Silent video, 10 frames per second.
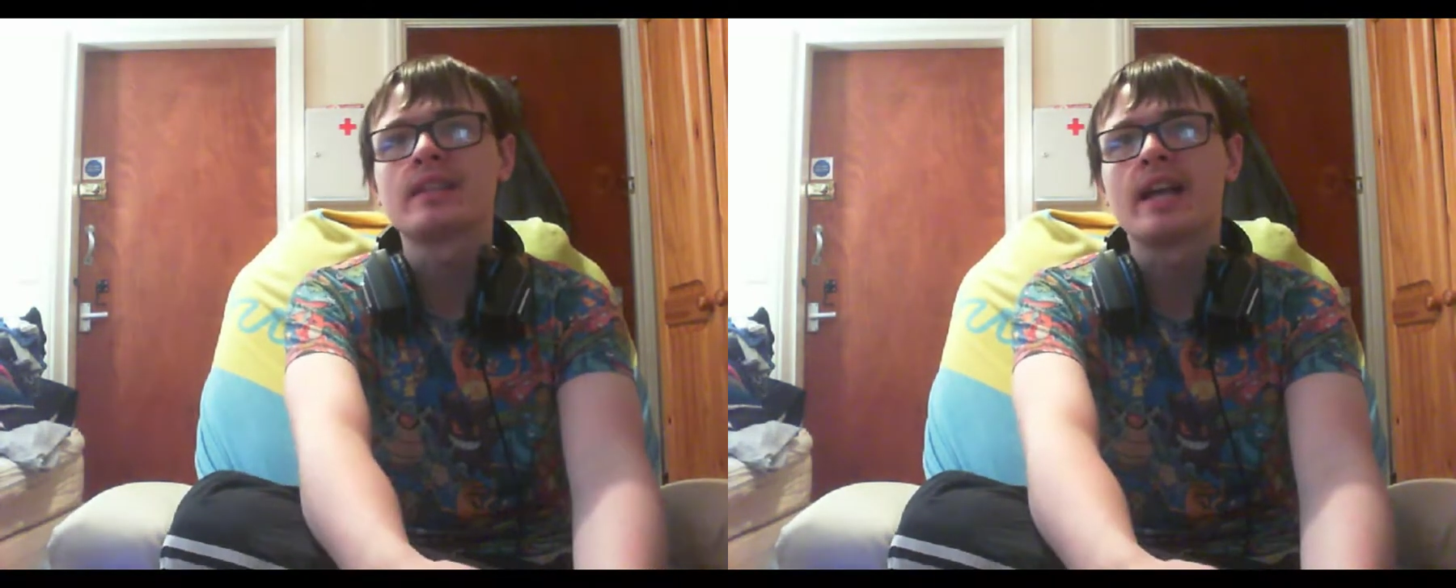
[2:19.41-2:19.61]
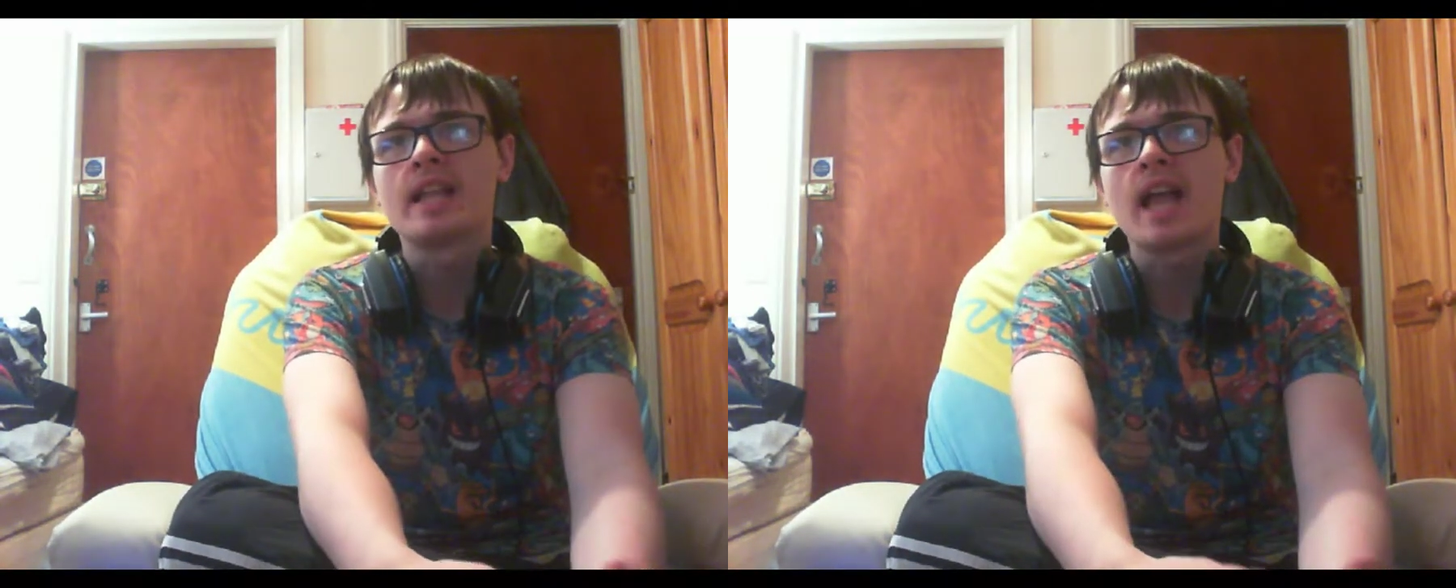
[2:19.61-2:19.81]

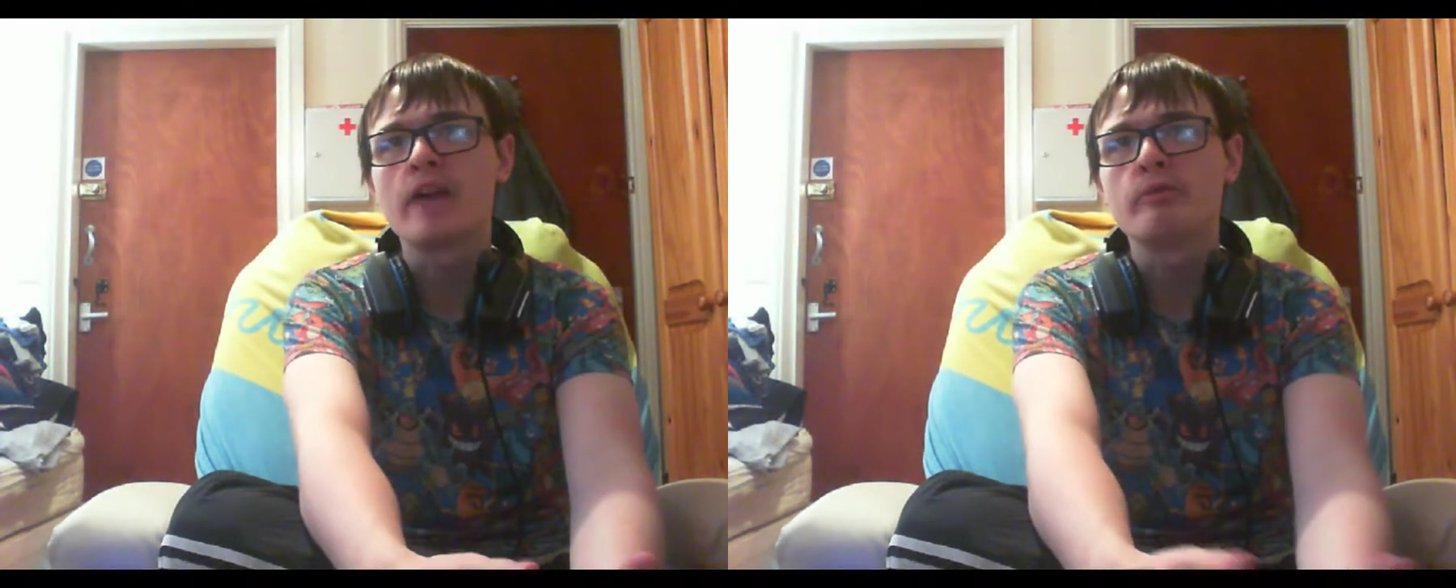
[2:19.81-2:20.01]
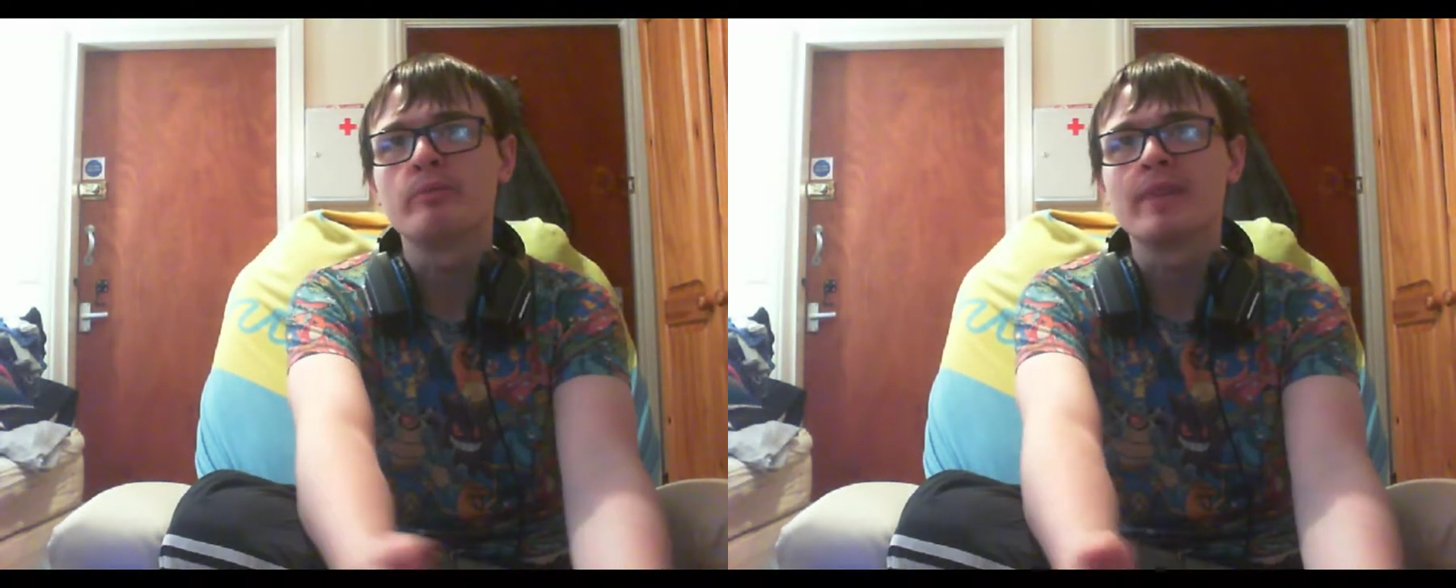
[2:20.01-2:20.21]
and
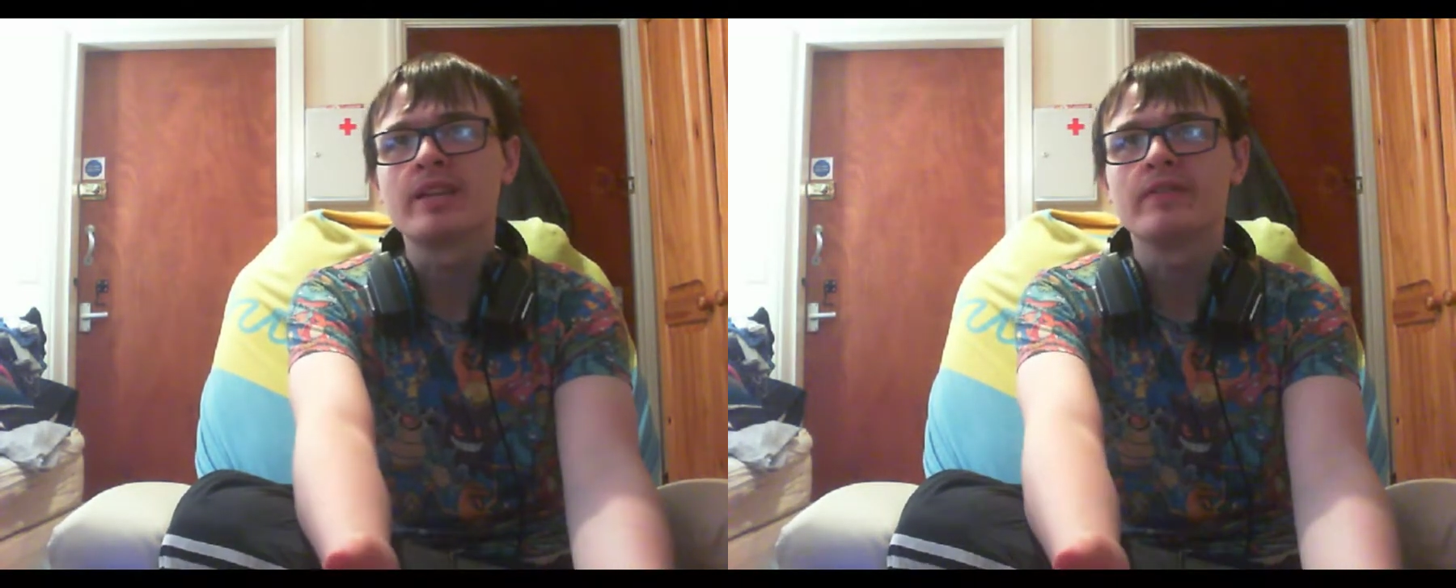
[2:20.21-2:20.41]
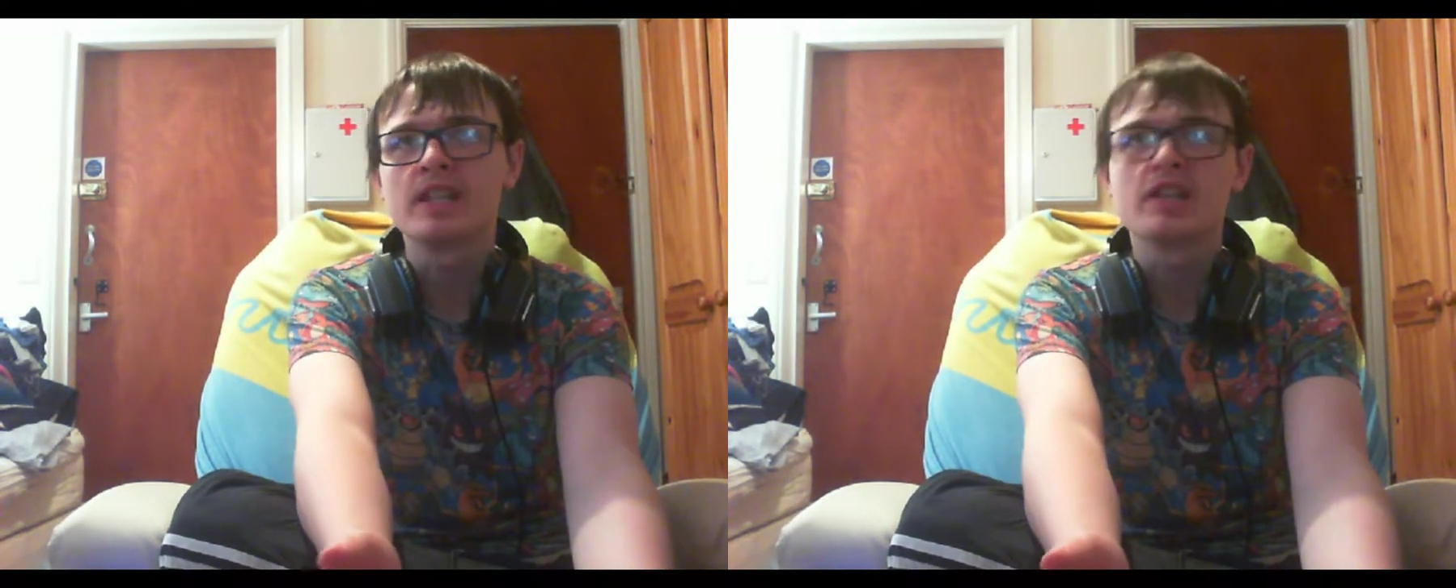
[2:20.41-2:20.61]
I will make
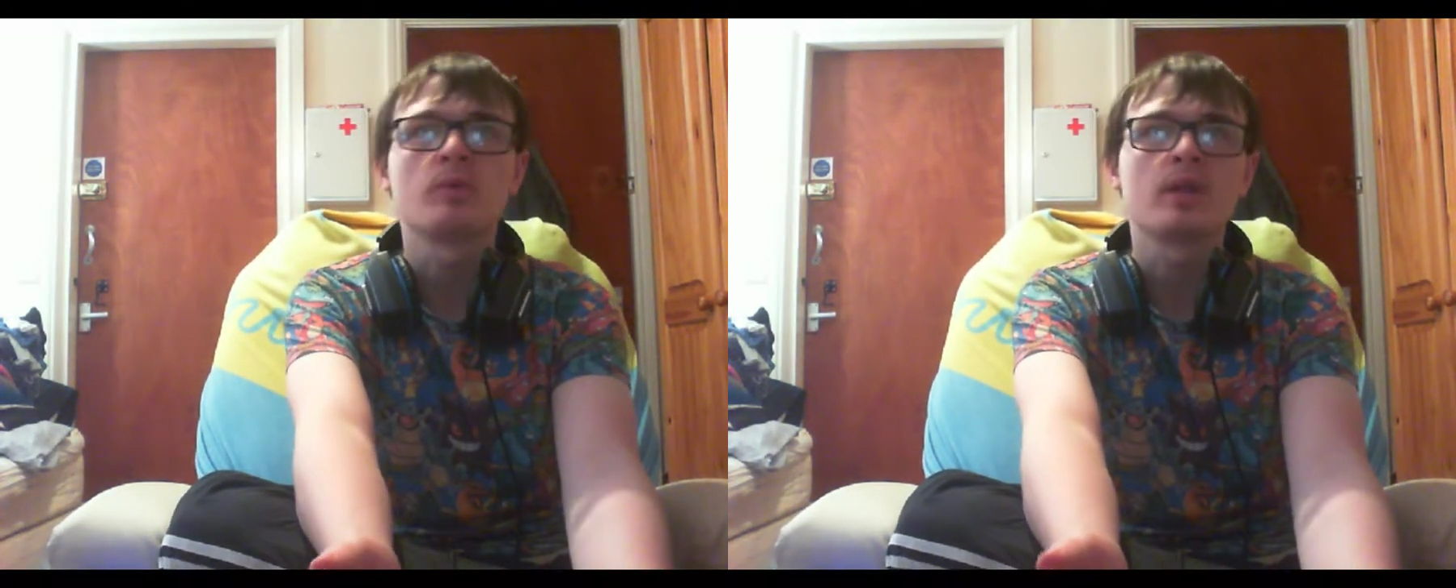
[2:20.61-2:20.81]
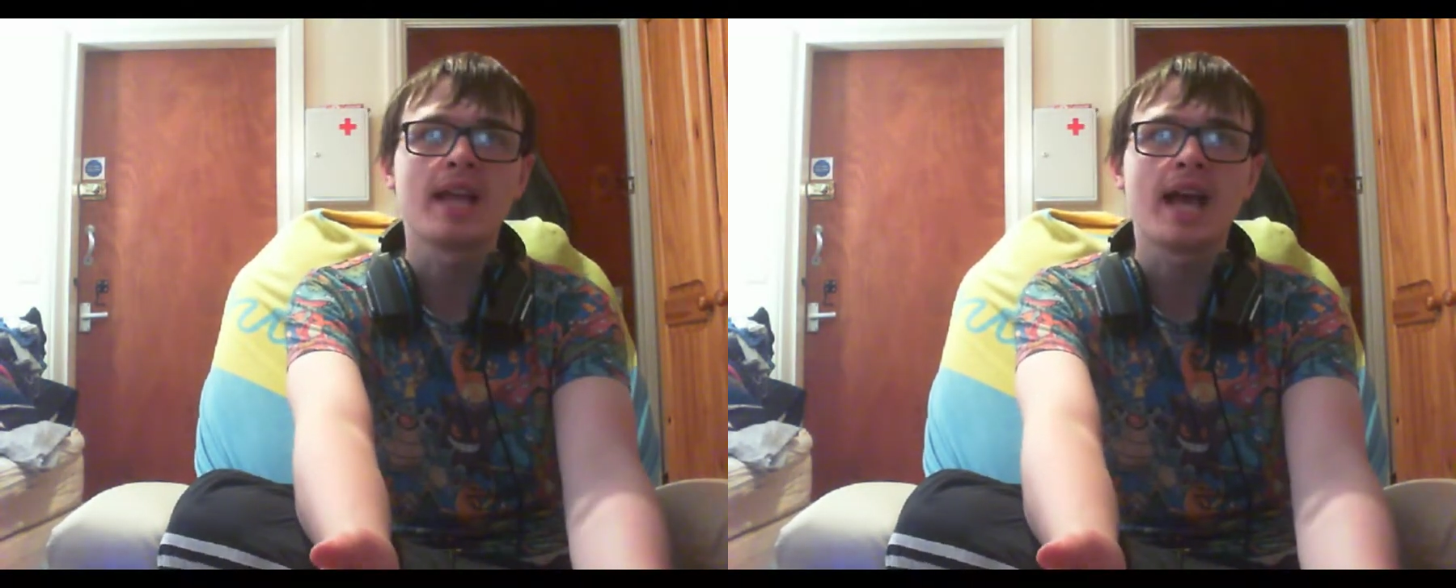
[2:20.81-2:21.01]
a video
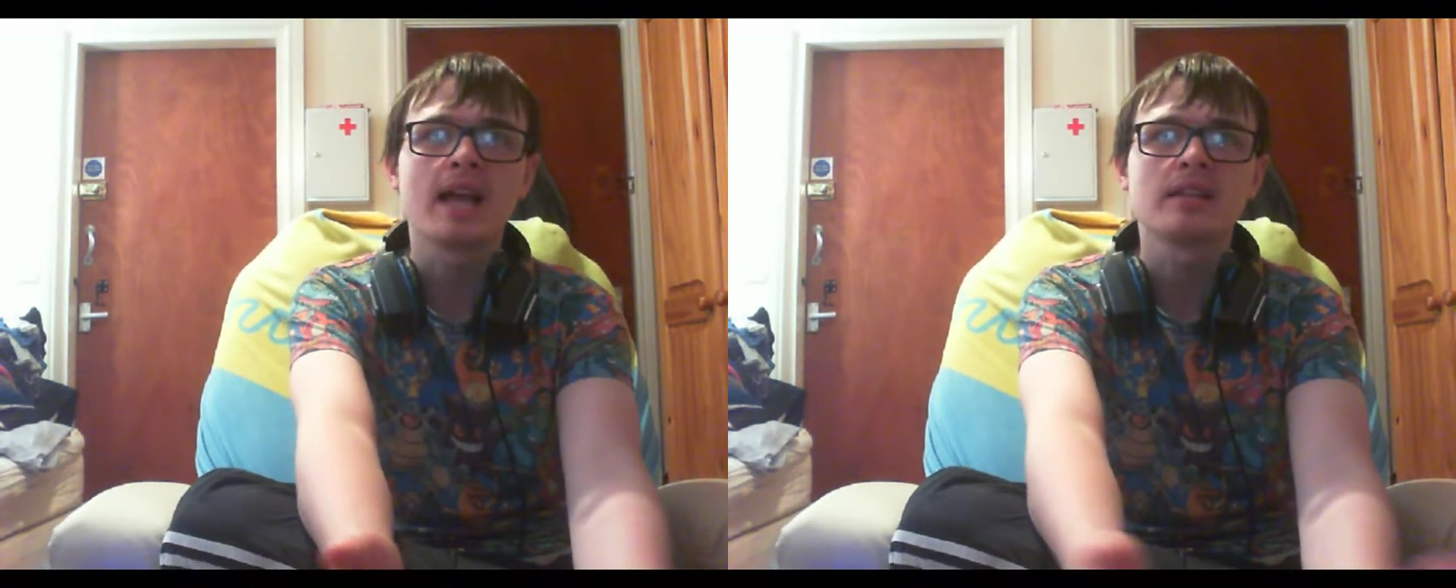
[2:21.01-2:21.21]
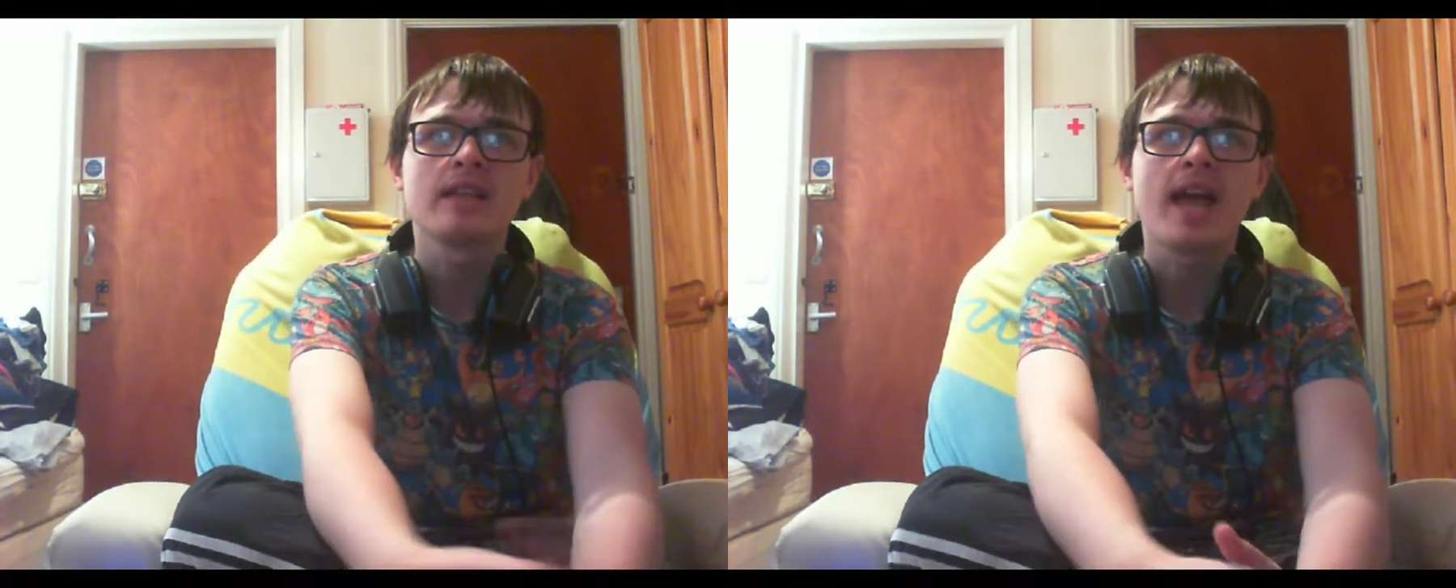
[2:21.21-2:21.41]
on that.